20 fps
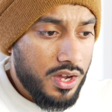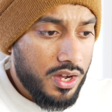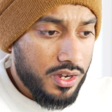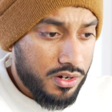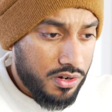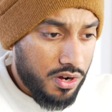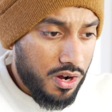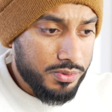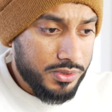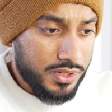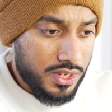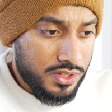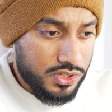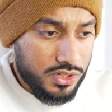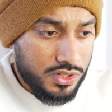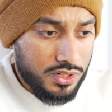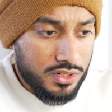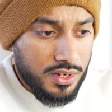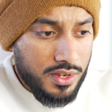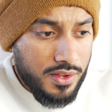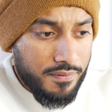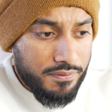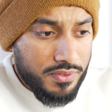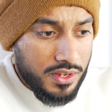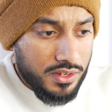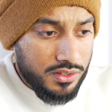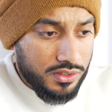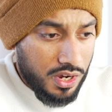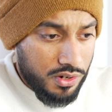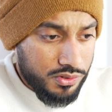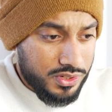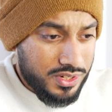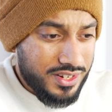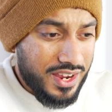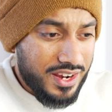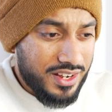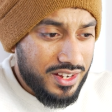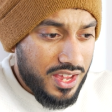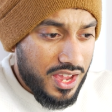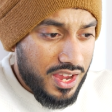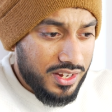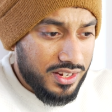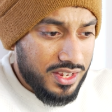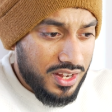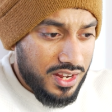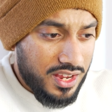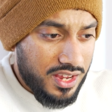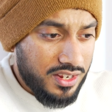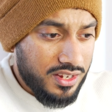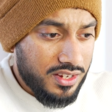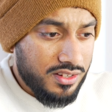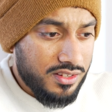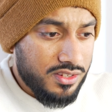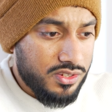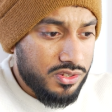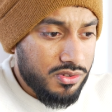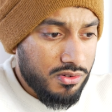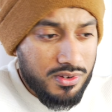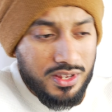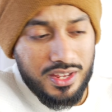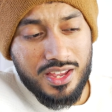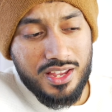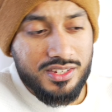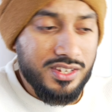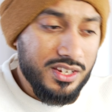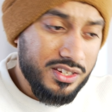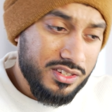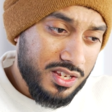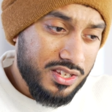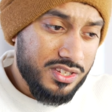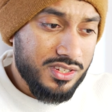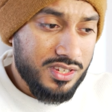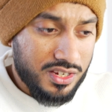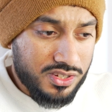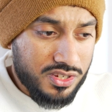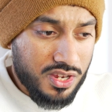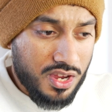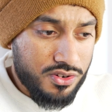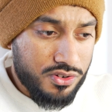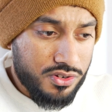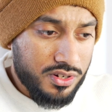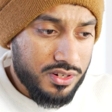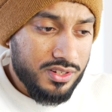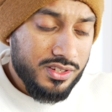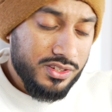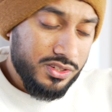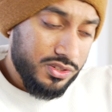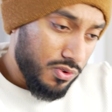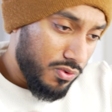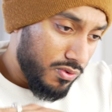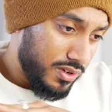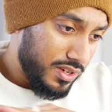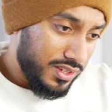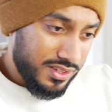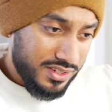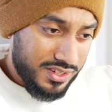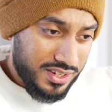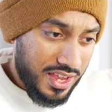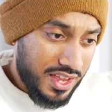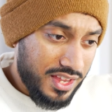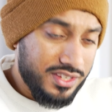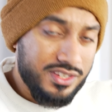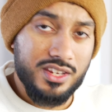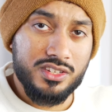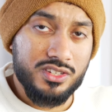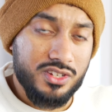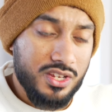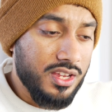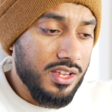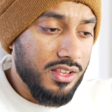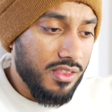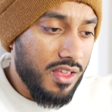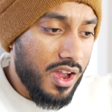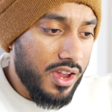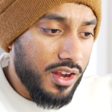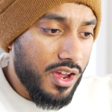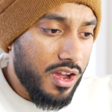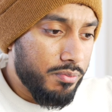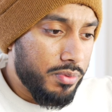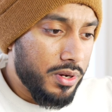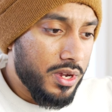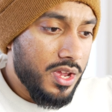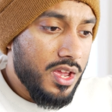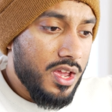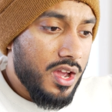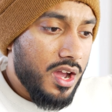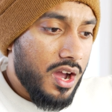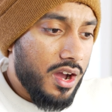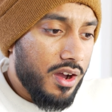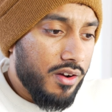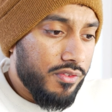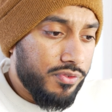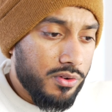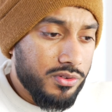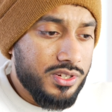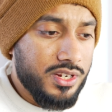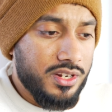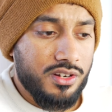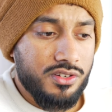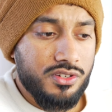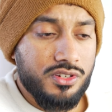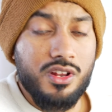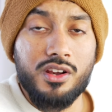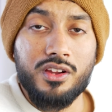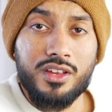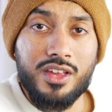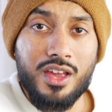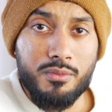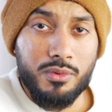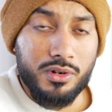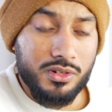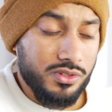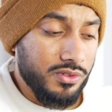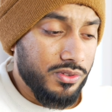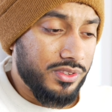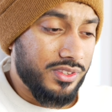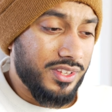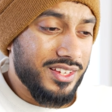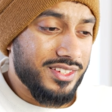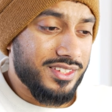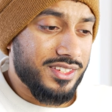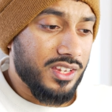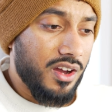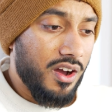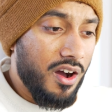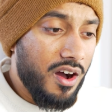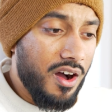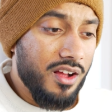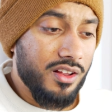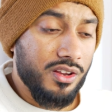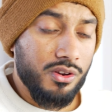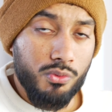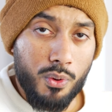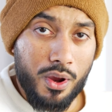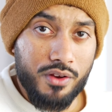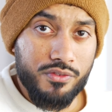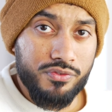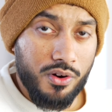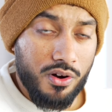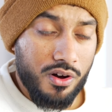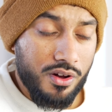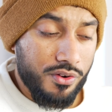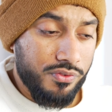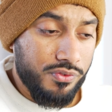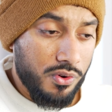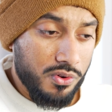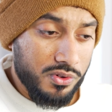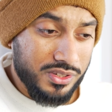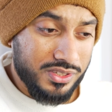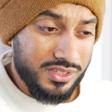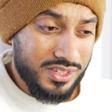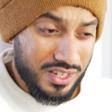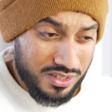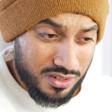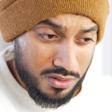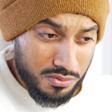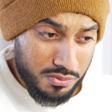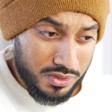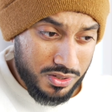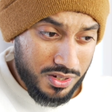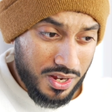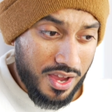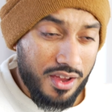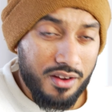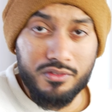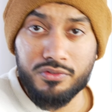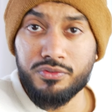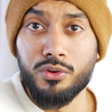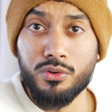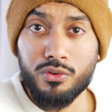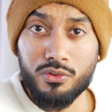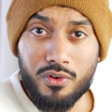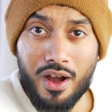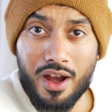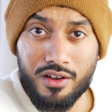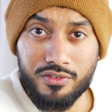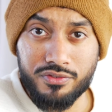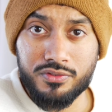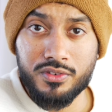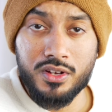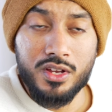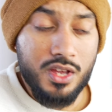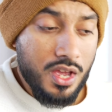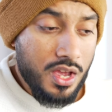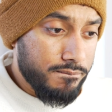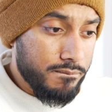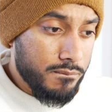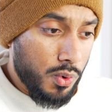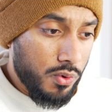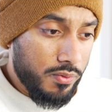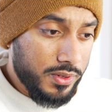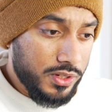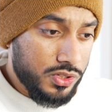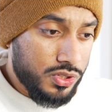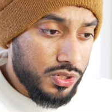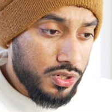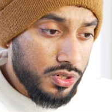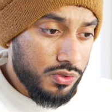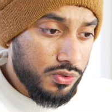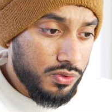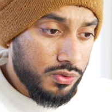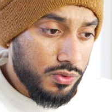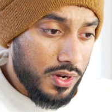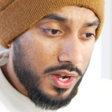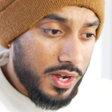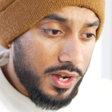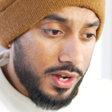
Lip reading: crop sensor, $1,098 Canadian. Sony a60-600, Sony a60 lineup, $1,400 camera. So these all great for autofocus systems and photographs. Moving to